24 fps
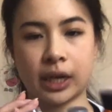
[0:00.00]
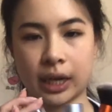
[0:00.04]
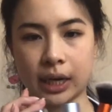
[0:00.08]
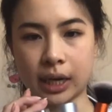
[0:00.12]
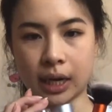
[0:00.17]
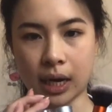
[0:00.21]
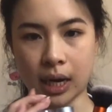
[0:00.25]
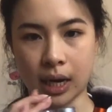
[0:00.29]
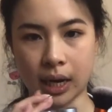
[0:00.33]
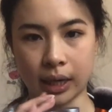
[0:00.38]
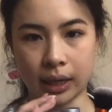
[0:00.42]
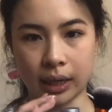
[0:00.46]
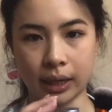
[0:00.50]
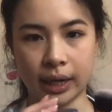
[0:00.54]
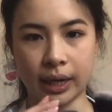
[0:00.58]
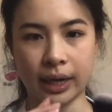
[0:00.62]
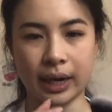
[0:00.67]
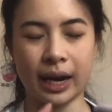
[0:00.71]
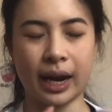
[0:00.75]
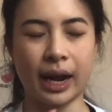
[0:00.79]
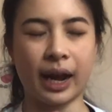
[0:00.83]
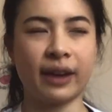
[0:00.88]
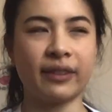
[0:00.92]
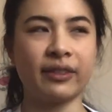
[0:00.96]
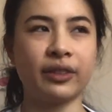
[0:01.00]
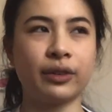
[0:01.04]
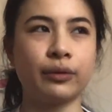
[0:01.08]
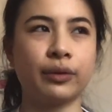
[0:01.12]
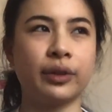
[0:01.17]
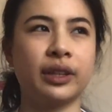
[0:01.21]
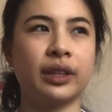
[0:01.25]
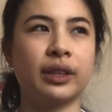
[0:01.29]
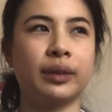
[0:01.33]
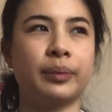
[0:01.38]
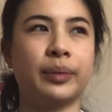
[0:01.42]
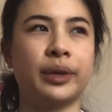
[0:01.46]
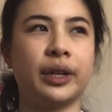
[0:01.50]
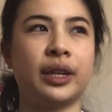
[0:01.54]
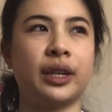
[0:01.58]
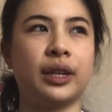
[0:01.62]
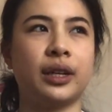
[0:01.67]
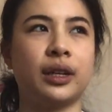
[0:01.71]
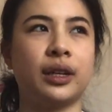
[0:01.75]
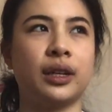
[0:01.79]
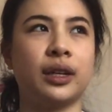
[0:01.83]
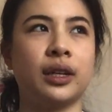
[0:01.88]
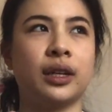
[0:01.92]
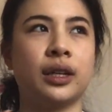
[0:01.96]
and highlight. I haven't really
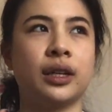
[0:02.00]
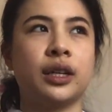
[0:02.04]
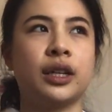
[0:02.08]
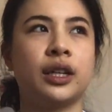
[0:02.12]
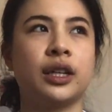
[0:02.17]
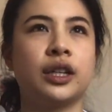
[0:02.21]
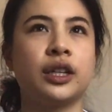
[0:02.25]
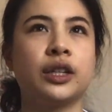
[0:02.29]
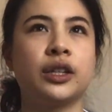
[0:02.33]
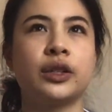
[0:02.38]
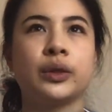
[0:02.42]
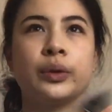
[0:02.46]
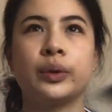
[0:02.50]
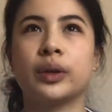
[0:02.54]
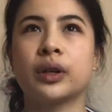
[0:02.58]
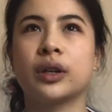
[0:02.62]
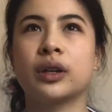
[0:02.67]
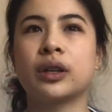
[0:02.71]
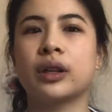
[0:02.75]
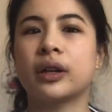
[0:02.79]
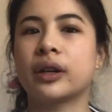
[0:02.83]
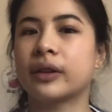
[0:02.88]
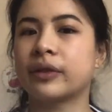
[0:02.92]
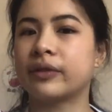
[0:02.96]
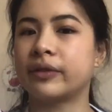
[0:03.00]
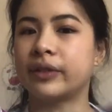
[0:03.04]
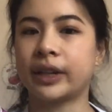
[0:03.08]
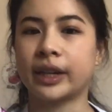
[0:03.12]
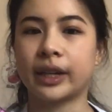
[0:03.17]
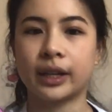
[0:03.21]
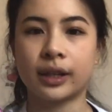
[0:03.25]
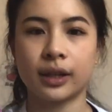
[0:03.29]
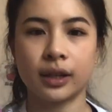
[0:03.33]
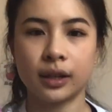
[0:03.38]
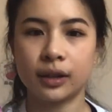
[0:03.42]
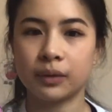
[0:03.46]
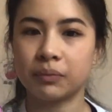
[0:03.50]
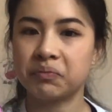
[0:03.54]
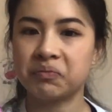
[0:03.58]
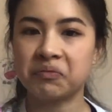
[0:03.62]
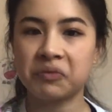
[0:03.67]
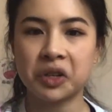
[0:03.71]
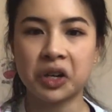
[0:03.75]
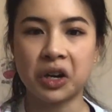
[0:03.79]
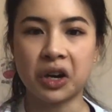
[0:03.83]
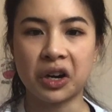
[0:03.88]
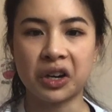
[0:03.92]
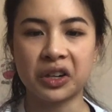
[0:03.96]
been doing a lot of like
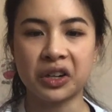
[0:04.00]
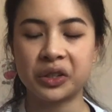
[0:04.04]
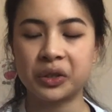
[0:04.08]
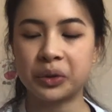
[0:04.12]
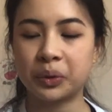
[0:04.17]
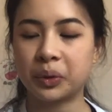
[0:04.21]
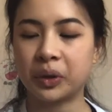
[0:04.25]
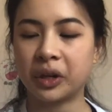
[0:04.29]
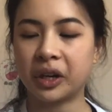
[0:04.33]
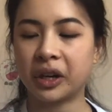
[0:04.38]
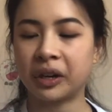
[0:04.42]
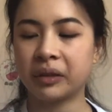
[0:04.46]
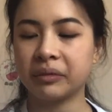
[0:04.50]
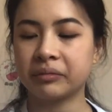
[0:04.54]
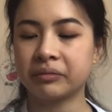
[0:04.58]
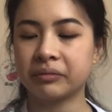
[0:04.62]
contour,